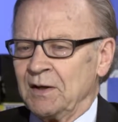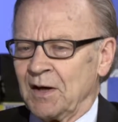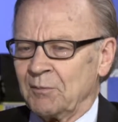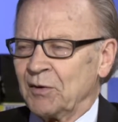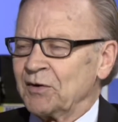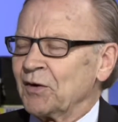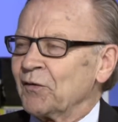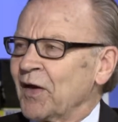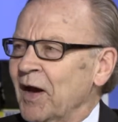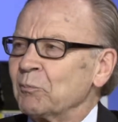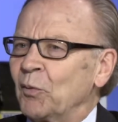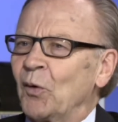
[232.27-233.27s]
up until
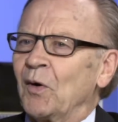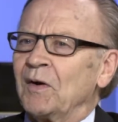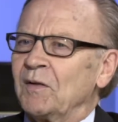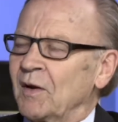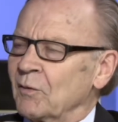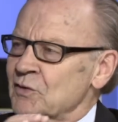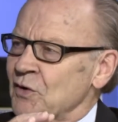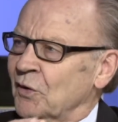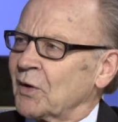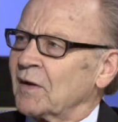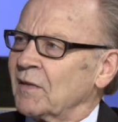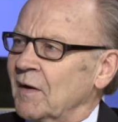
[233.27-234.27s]
that point, they were
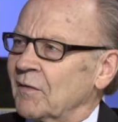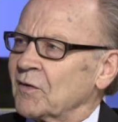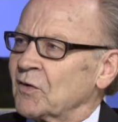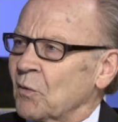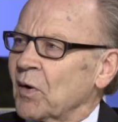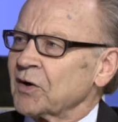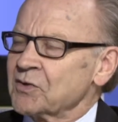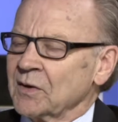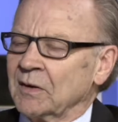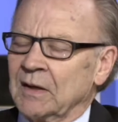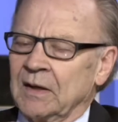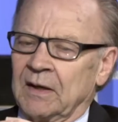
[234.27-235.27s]
going in the other
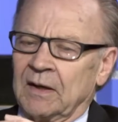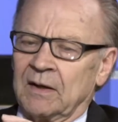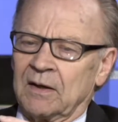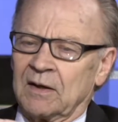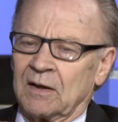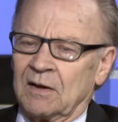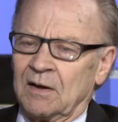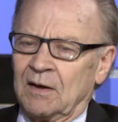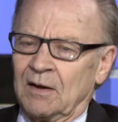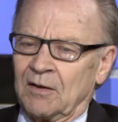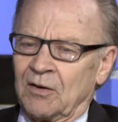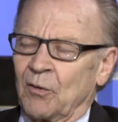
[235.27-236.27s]
direction. And
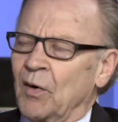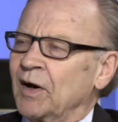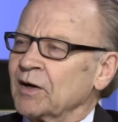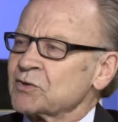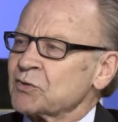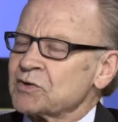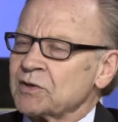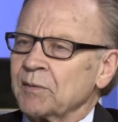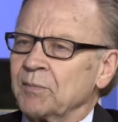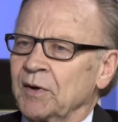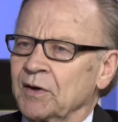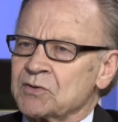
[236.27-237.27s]
their ratings were
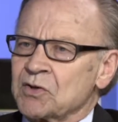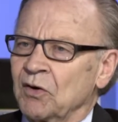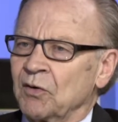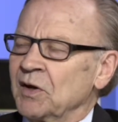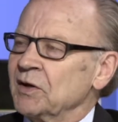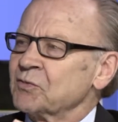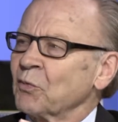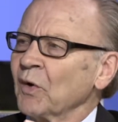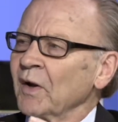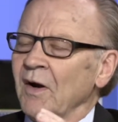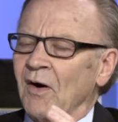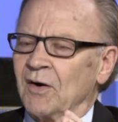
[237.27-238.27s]
slipping. So it's
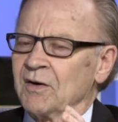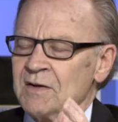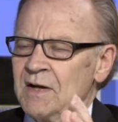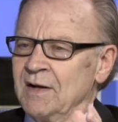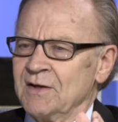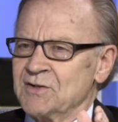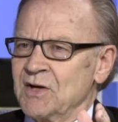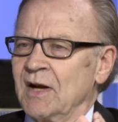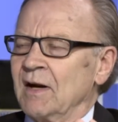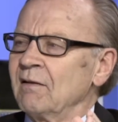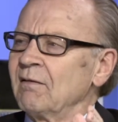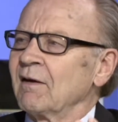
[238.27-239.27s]
really hard to see
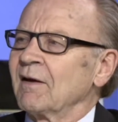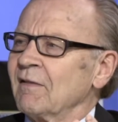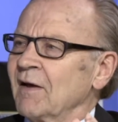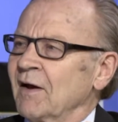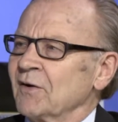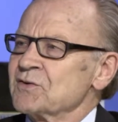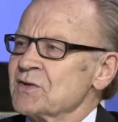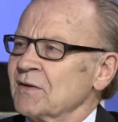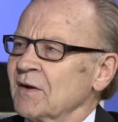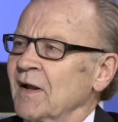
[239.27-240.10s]
anything else in the